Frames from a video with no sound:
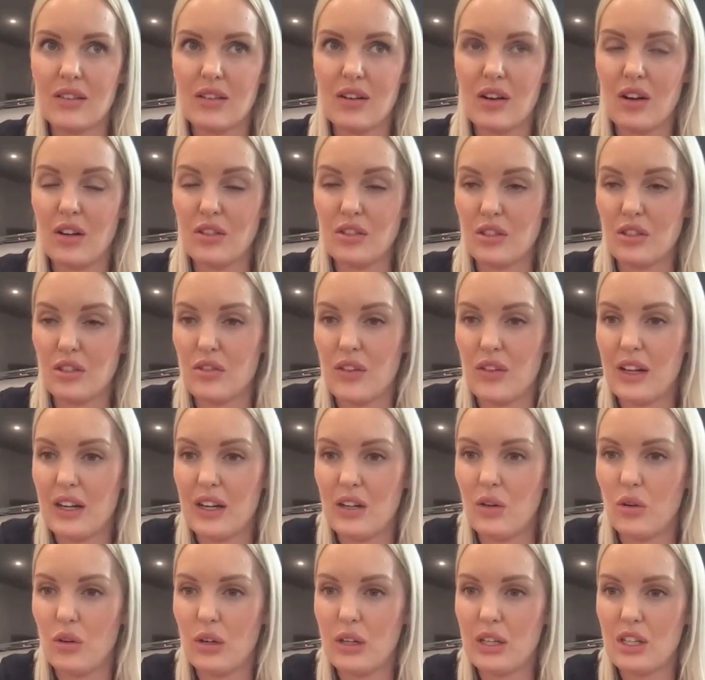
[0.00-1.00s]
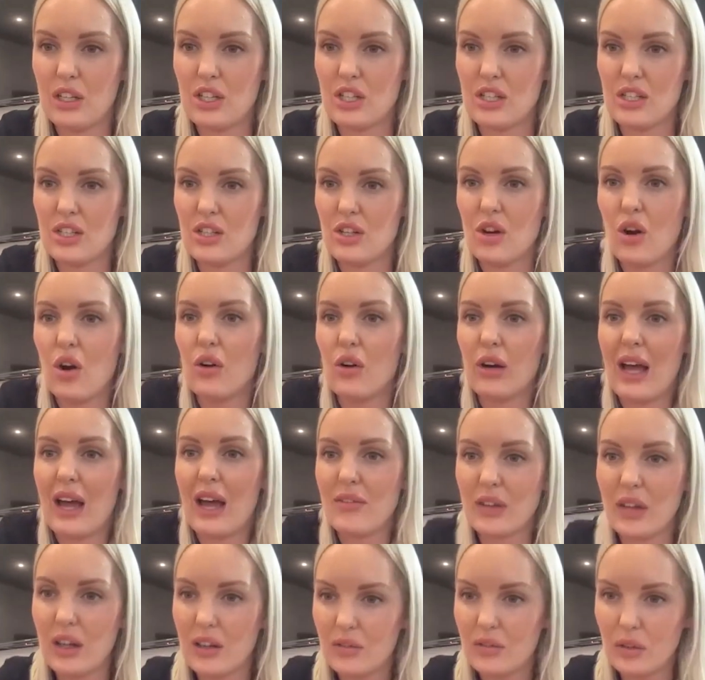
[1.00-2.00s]
I just think knowledge, you can't have
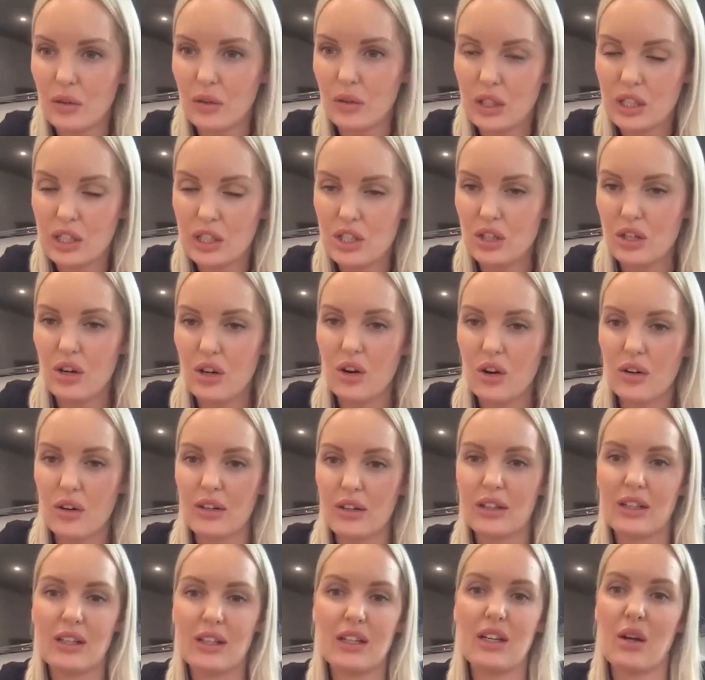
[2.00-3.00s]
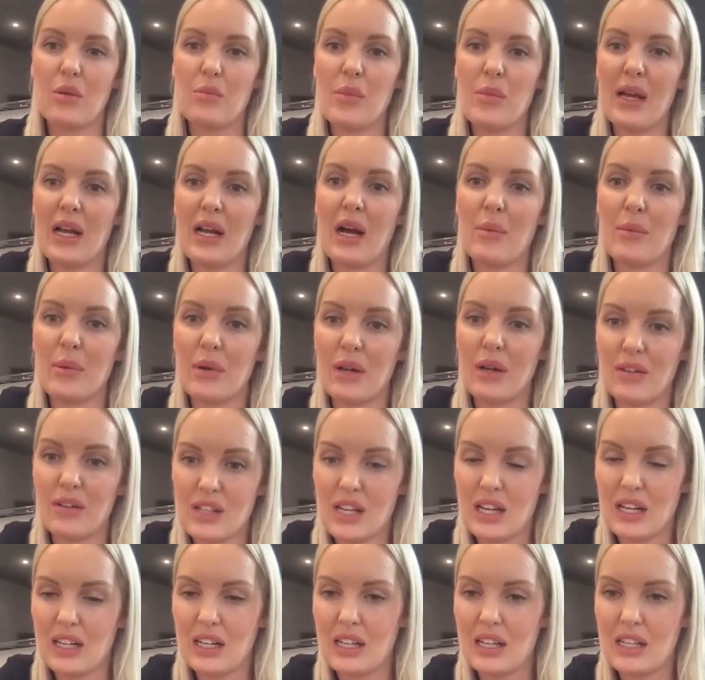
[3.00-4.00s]
enough knowledge. You can't, pick up enough
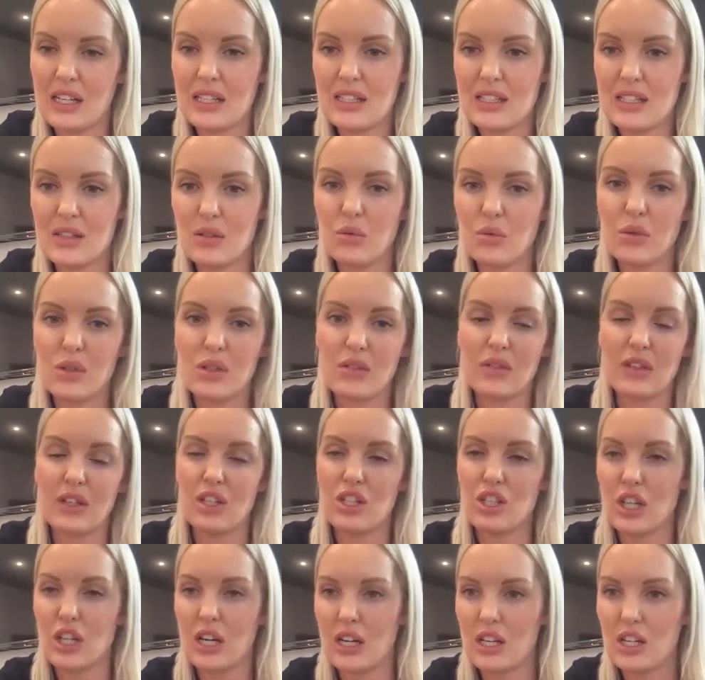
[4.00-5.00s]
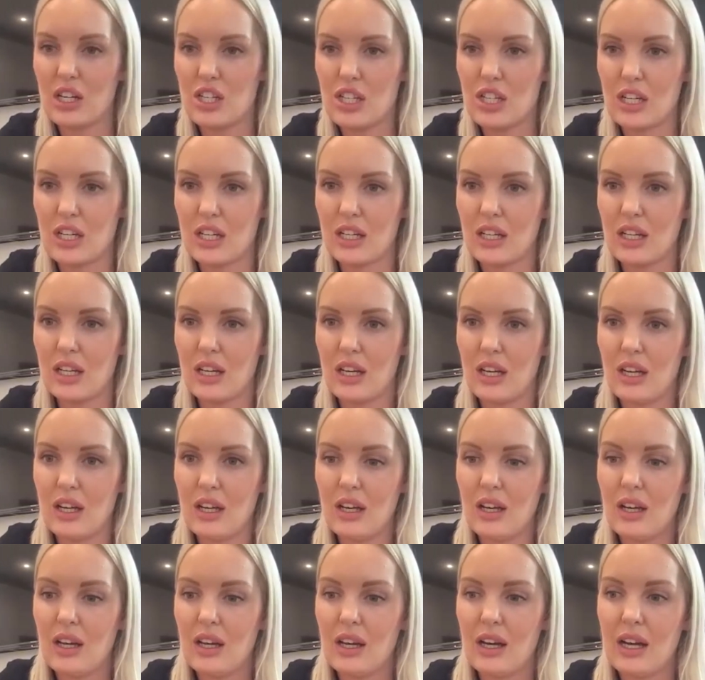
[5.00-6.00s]
techniques. There's always things changing.
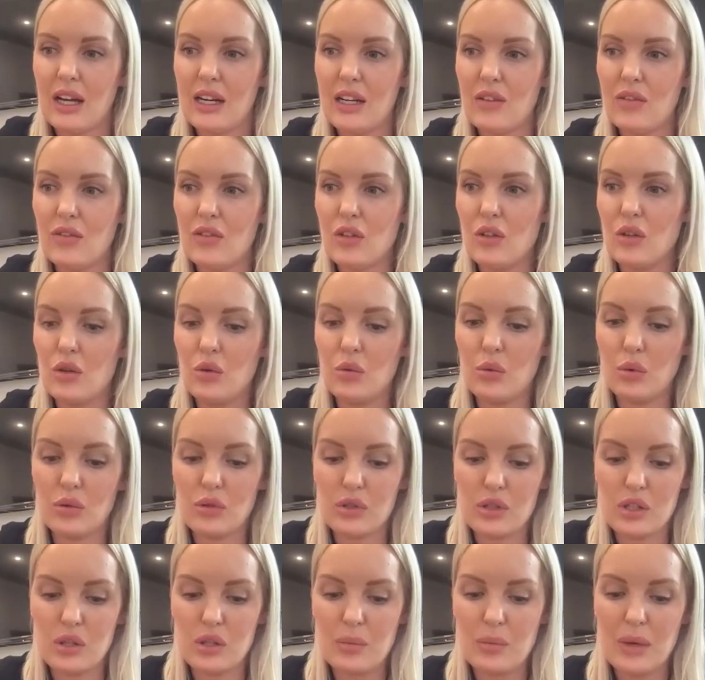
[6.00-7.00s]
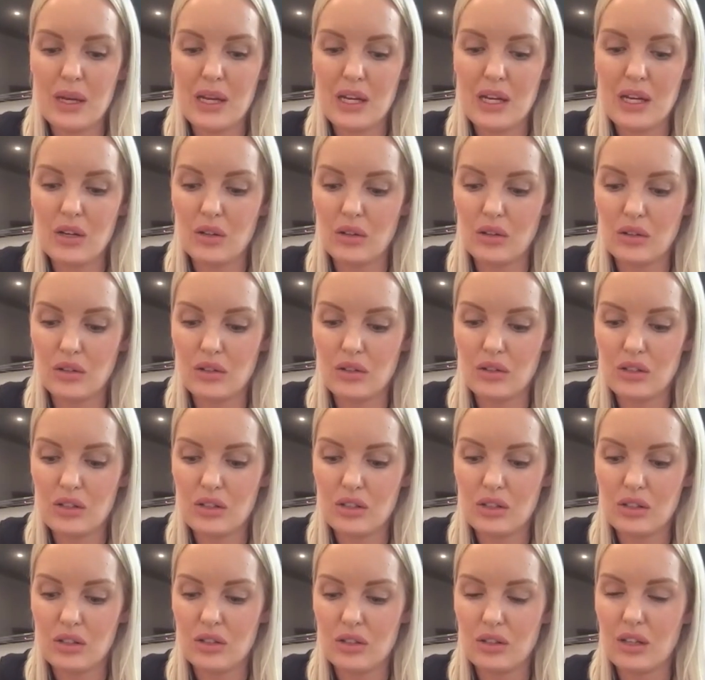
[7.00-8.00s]
And if you want to be good
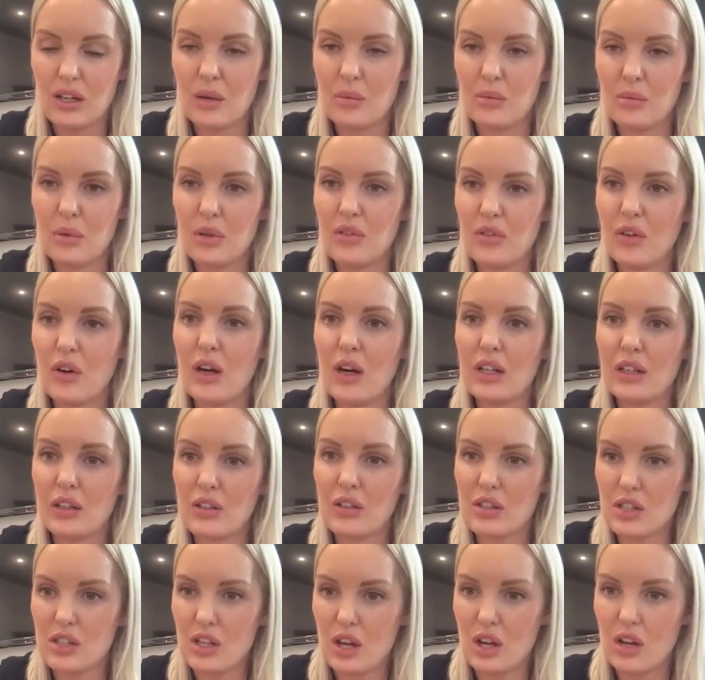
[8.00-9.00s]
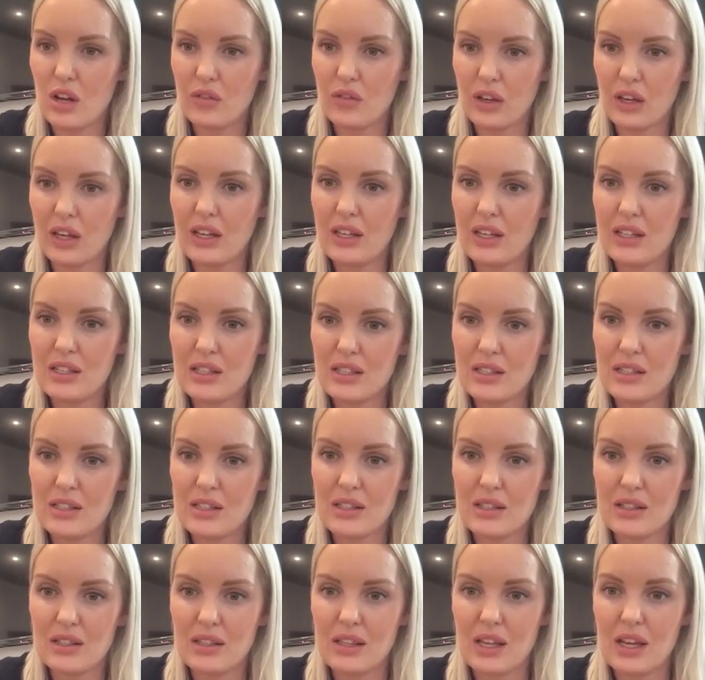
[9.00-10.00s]
and provide a good service,
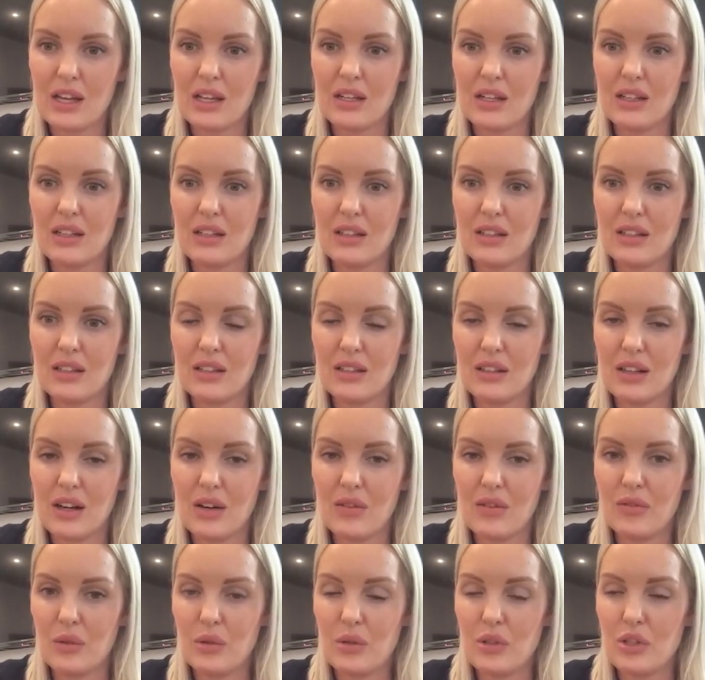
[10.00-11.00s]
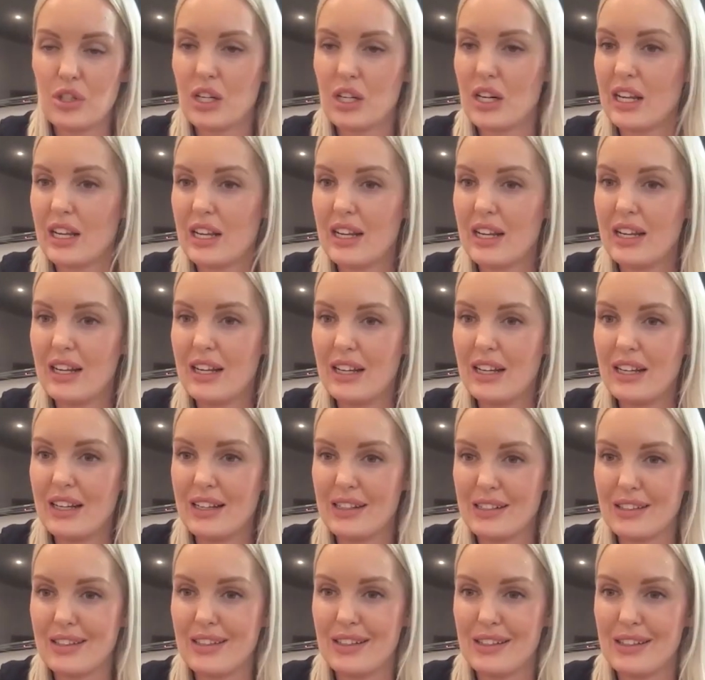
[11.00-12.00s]
then unfortunately it
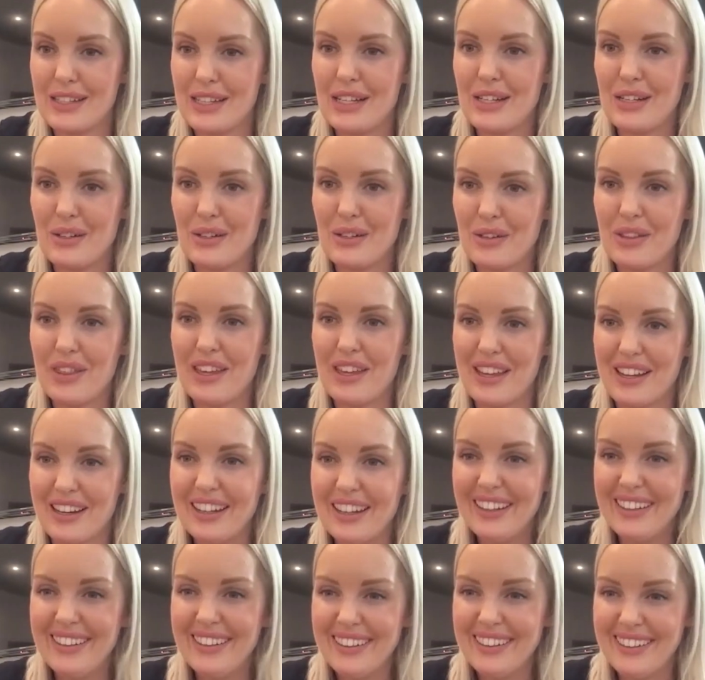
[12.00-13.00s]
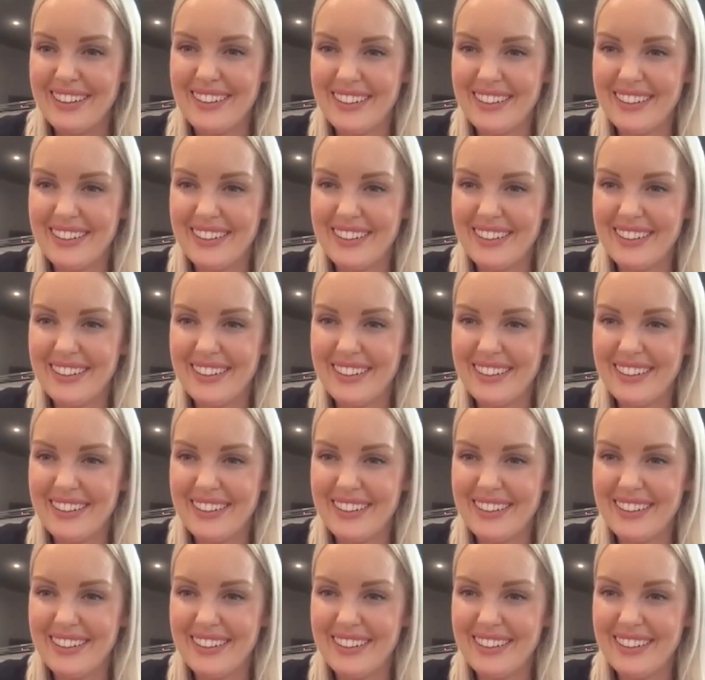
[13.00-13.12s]
is a continued thing.